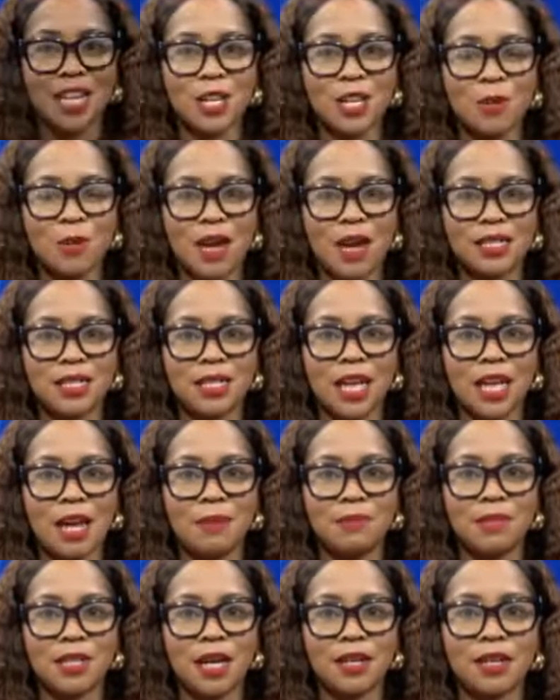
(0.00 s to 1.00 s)
We take you back
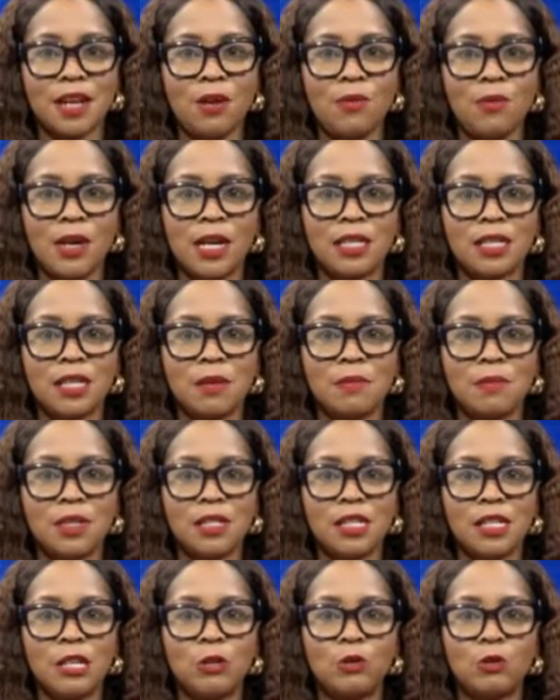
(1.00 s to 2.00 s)
to Cape Town now, where
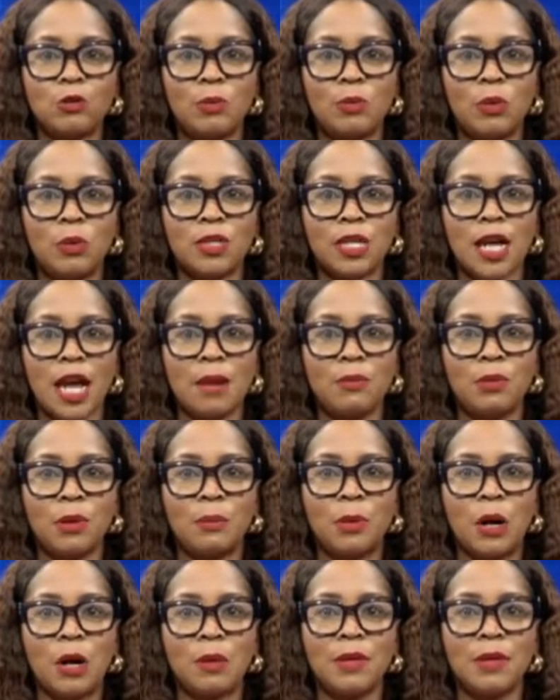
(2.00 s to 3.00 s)
SABC News reporter
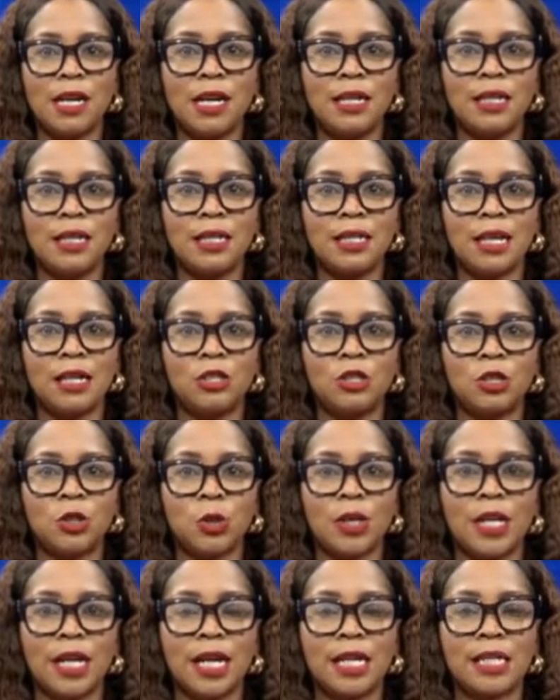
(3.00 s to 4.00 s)
Abra Barbiers
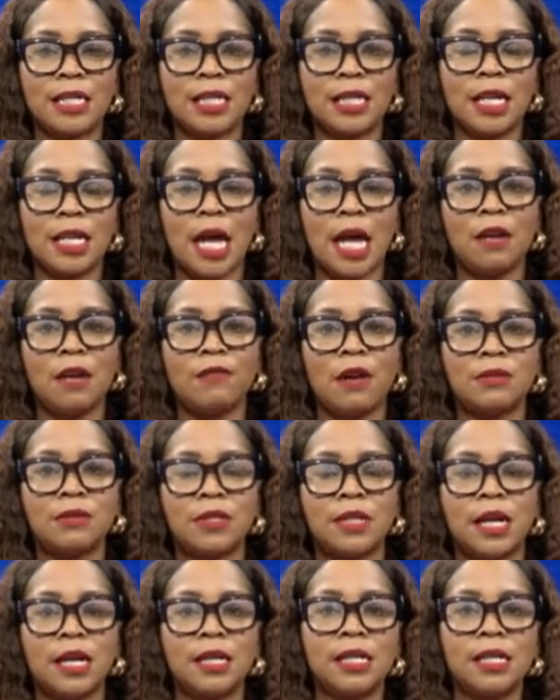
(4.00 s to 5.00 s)
is joining us
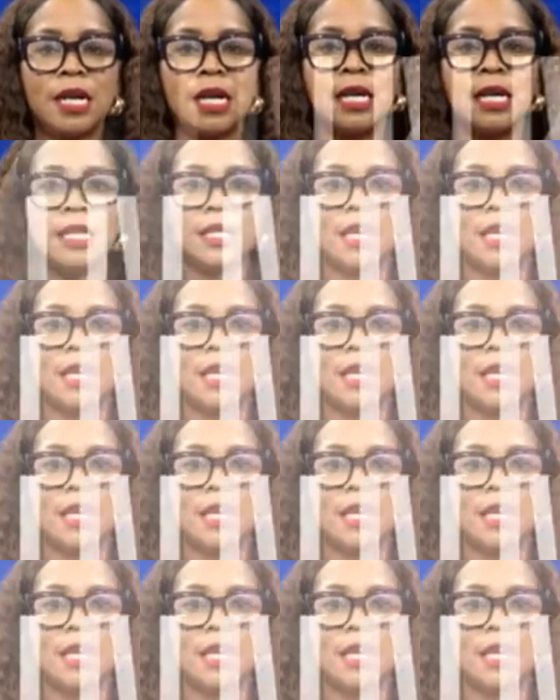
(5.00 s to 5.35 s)
live outside